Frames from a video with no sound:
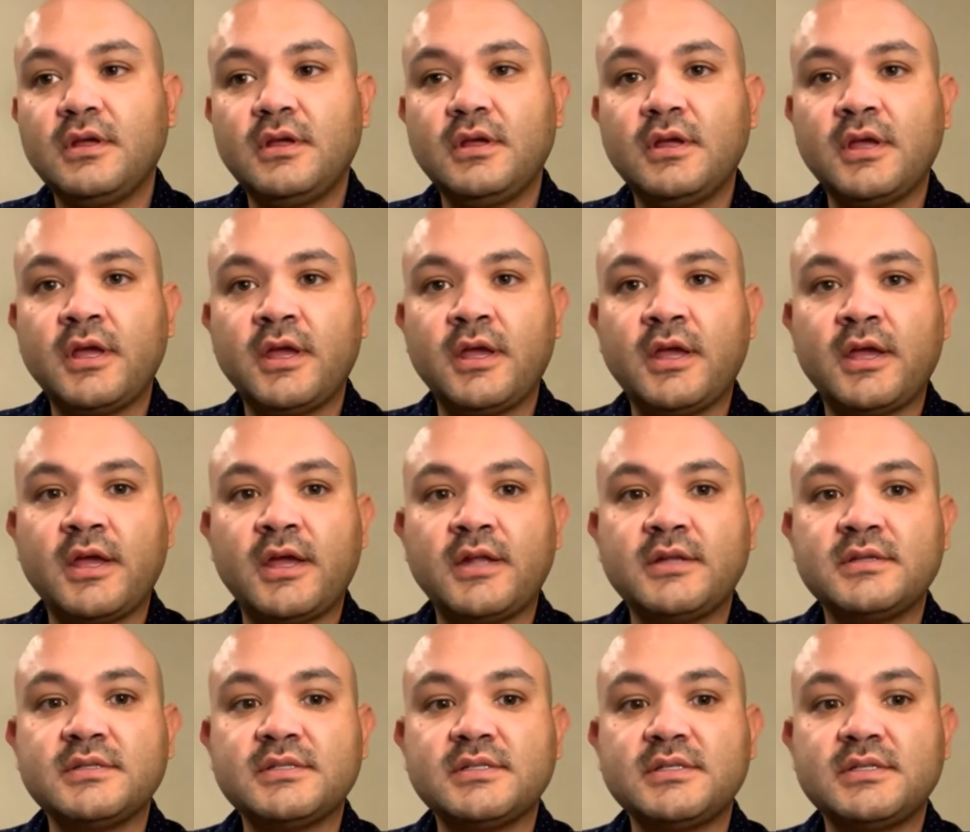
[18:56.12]

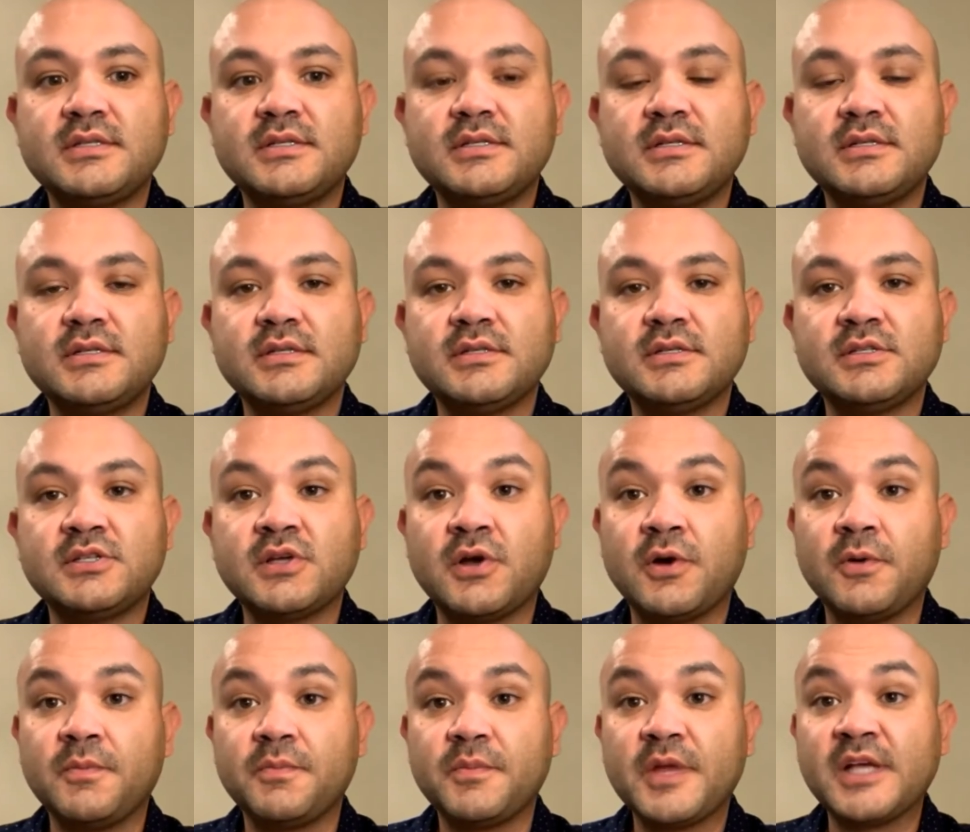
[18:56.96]
And
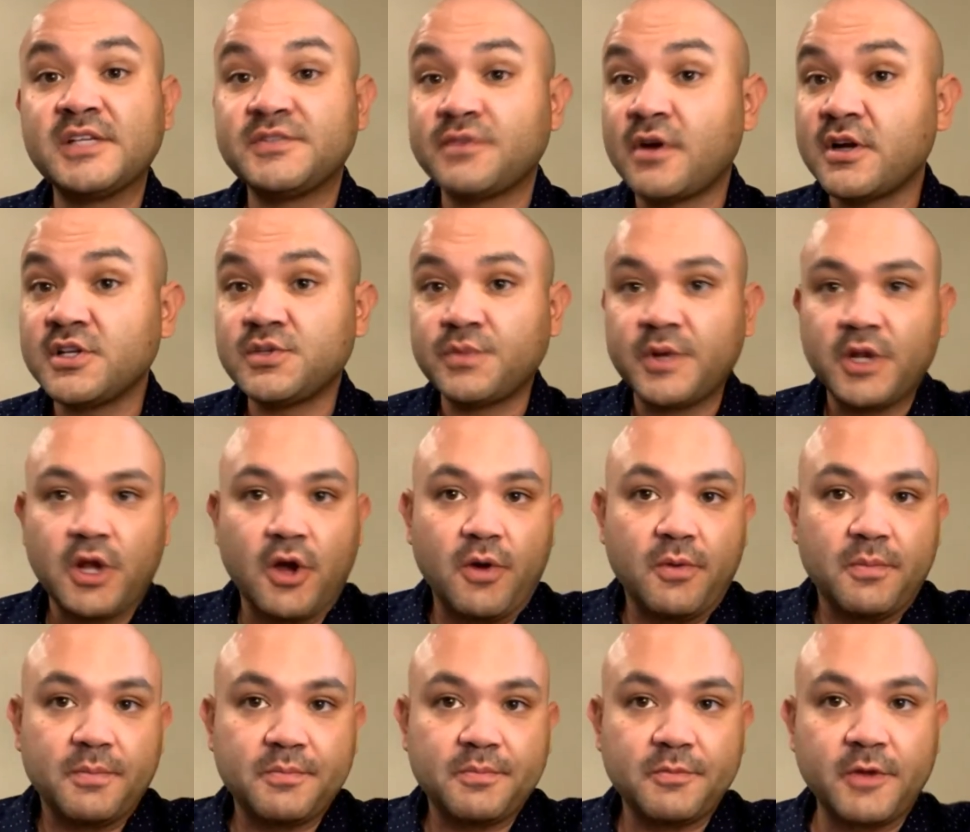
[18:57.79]
so, as far as we know,
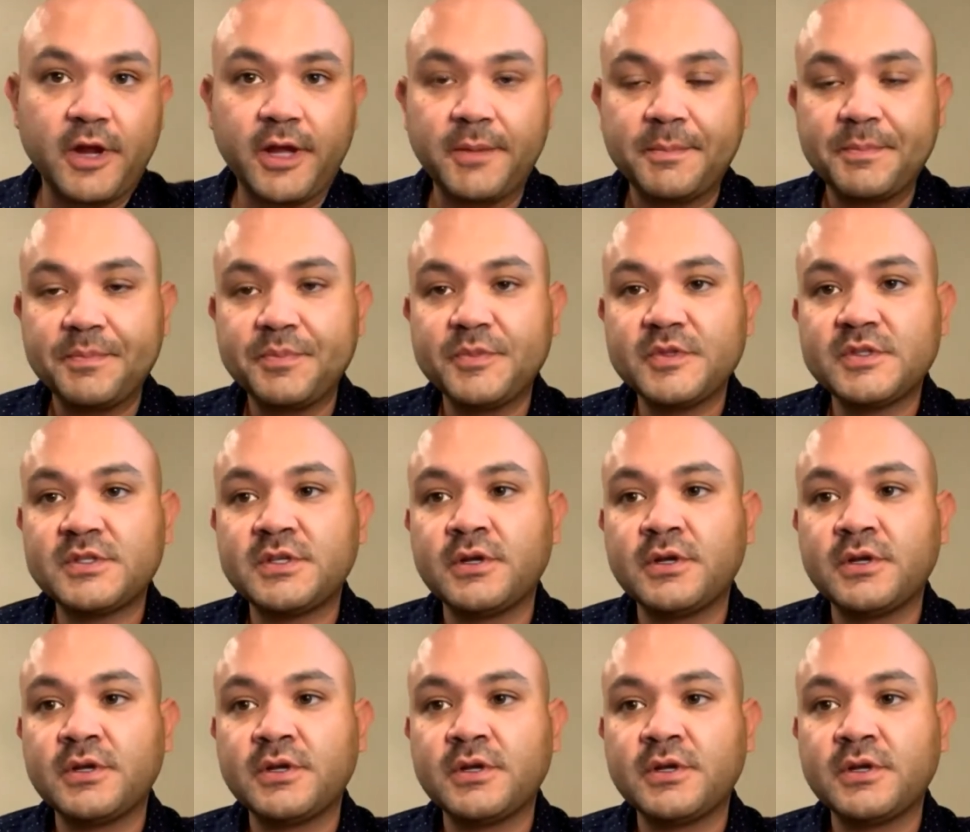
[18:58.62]
right? So